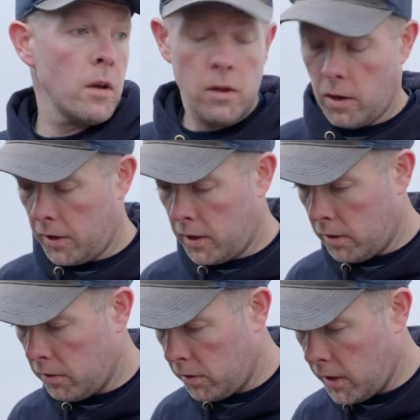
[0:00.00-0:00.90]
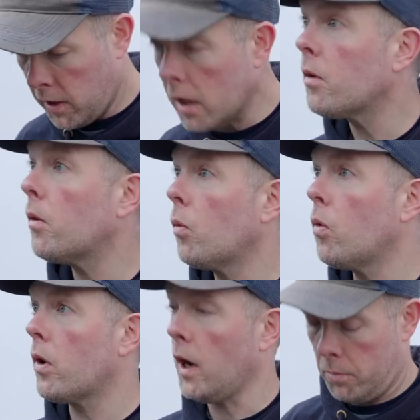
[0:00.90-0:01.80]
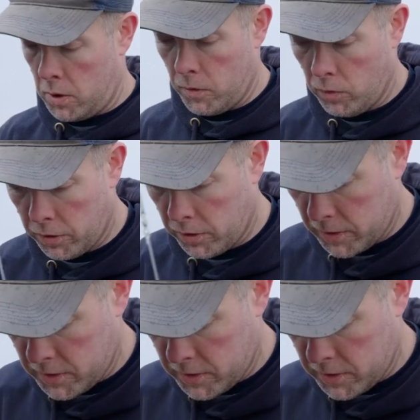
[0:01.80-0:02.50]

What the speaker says: I think I'll walk up, put my rod on the